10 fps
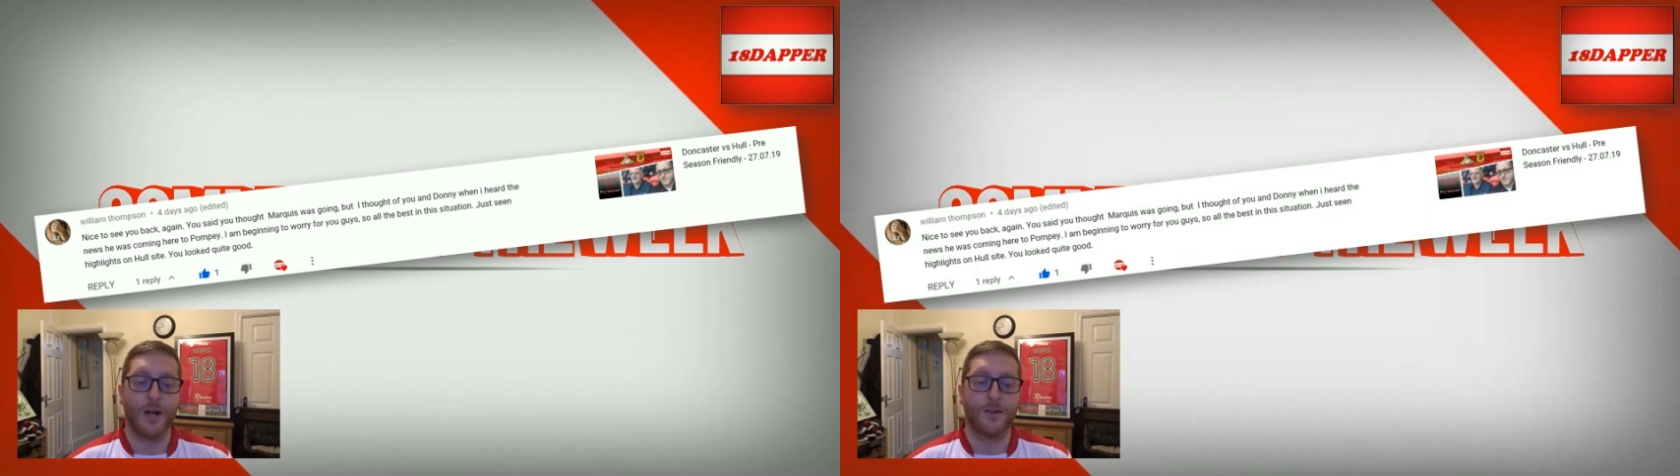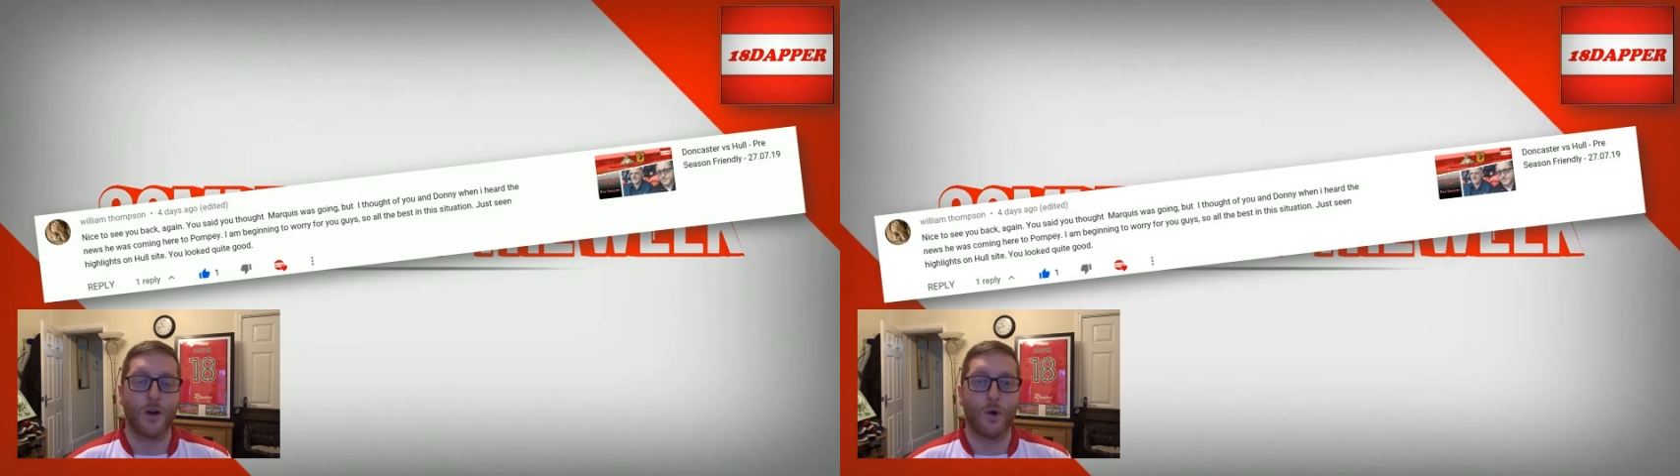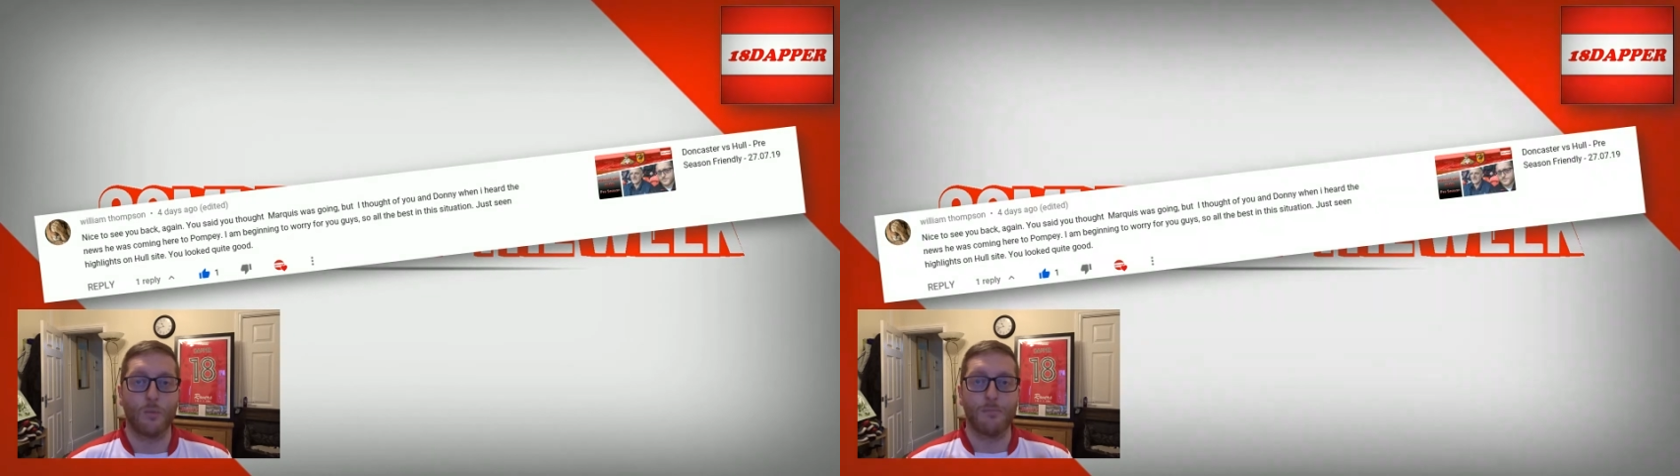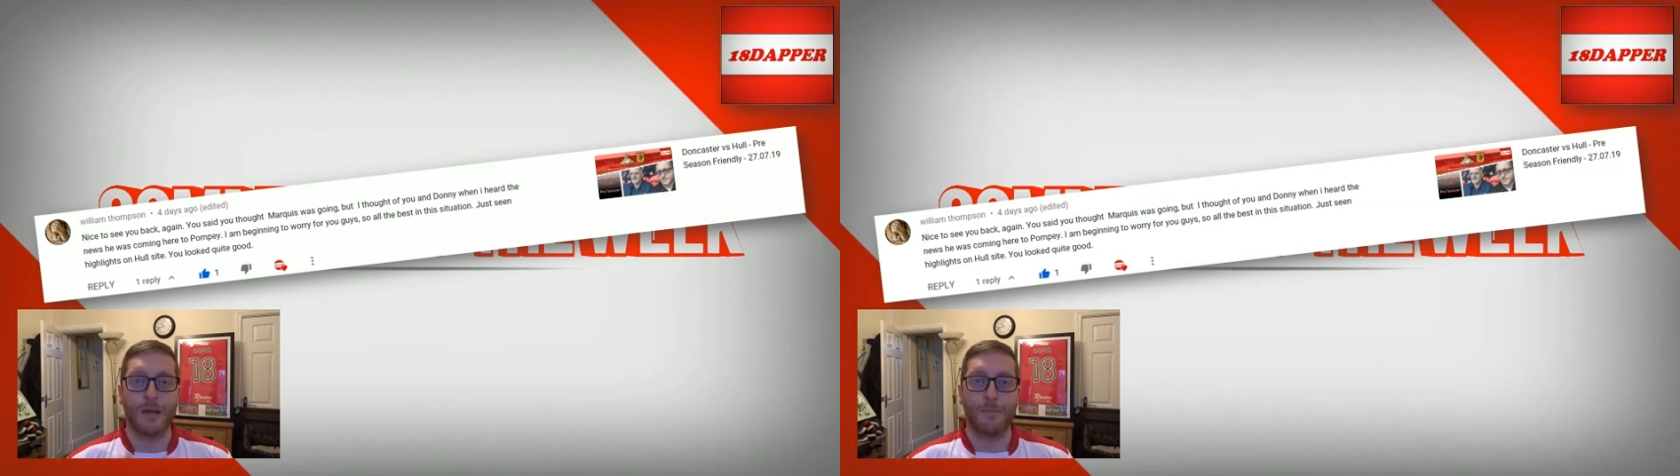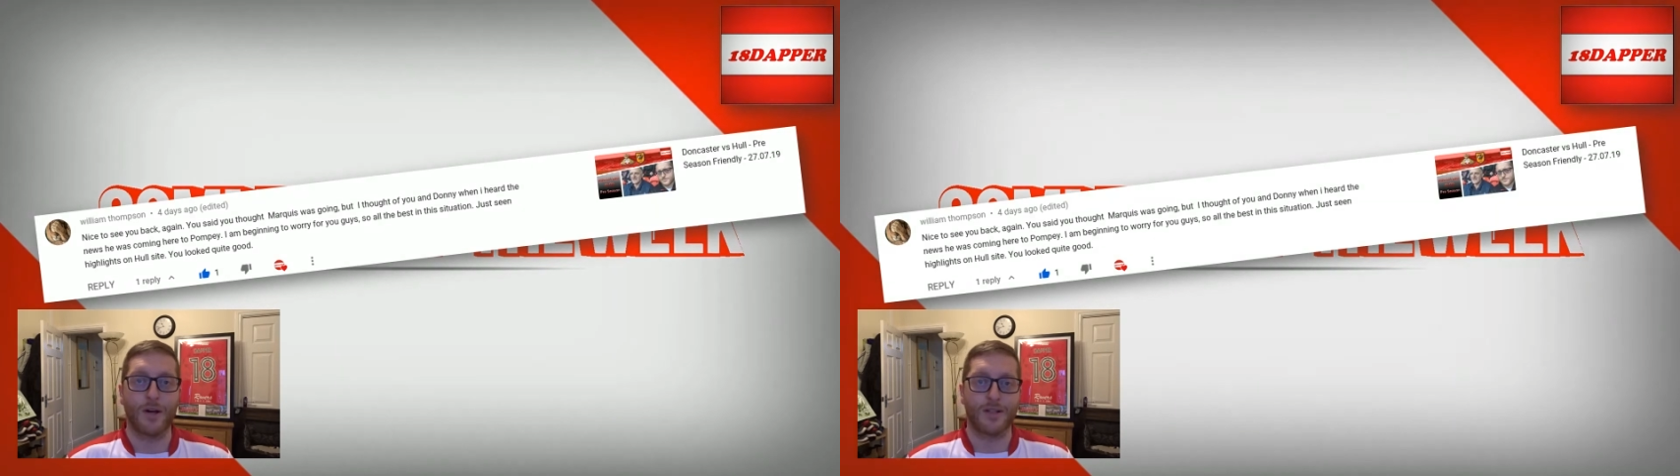So me
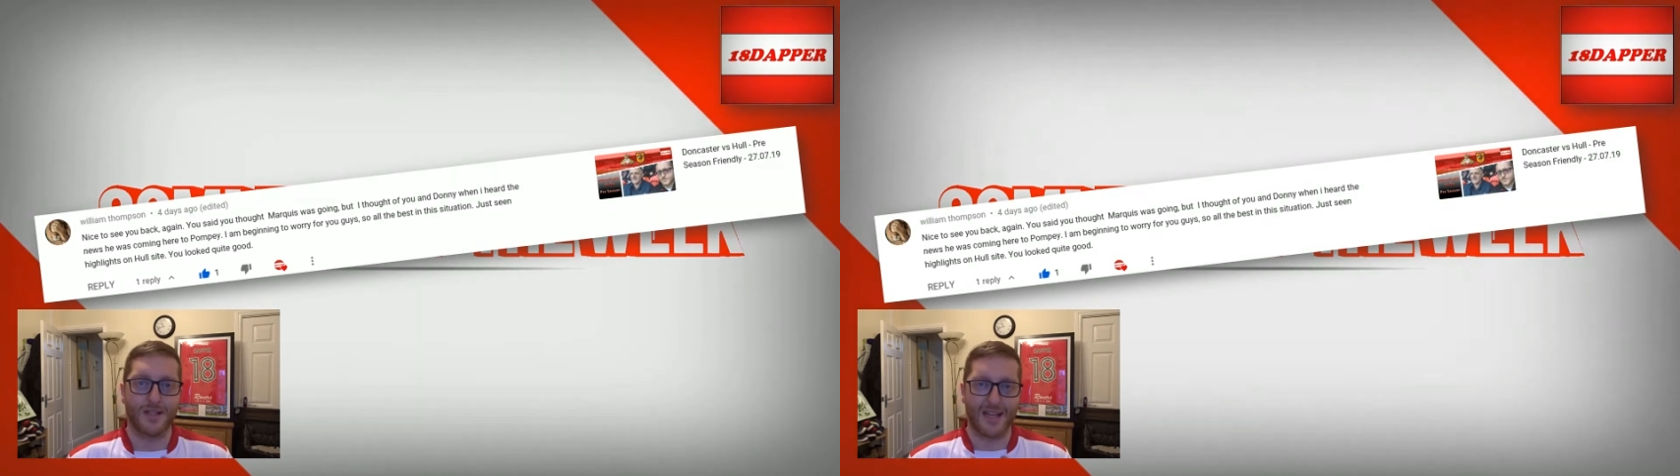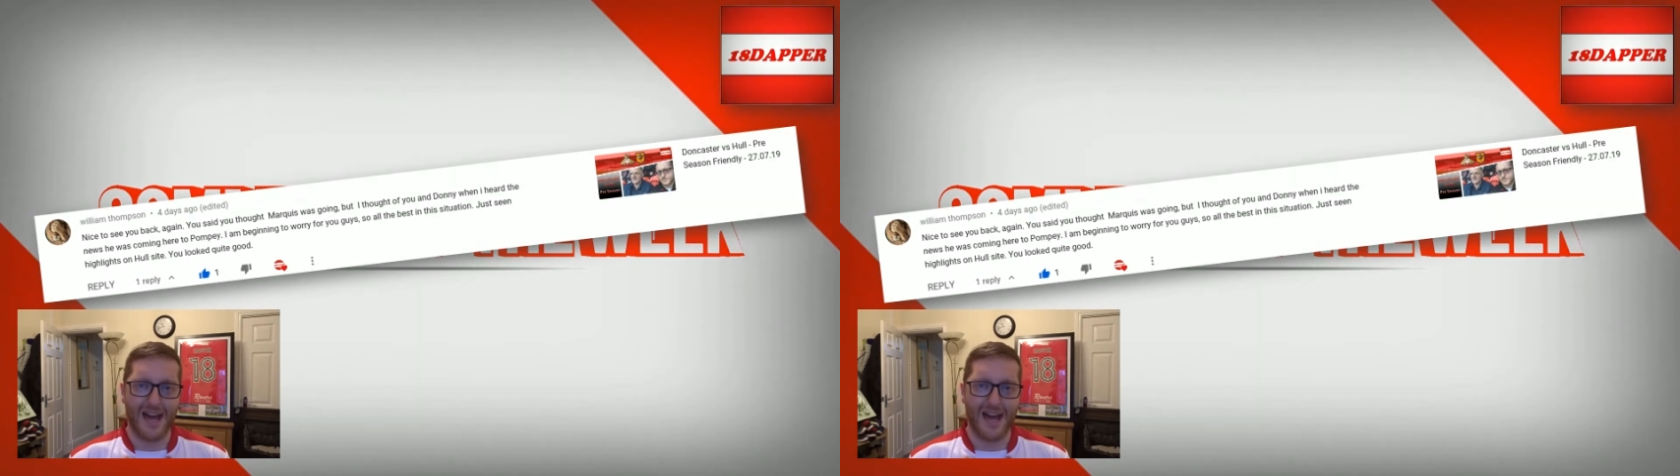personally,